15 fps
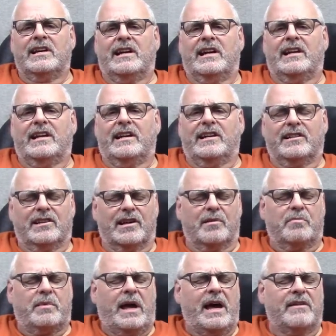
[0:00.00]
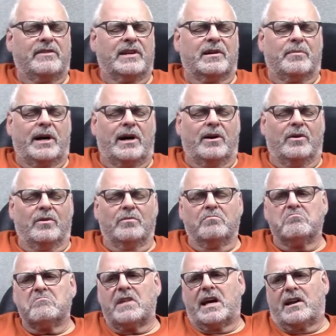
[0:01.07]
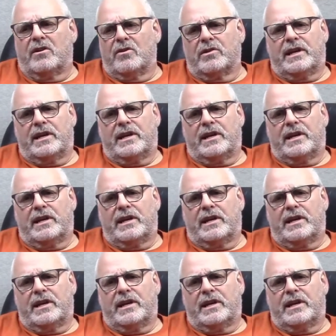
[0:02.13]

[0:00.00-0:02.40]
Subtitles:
and I ended up having about, I don't know,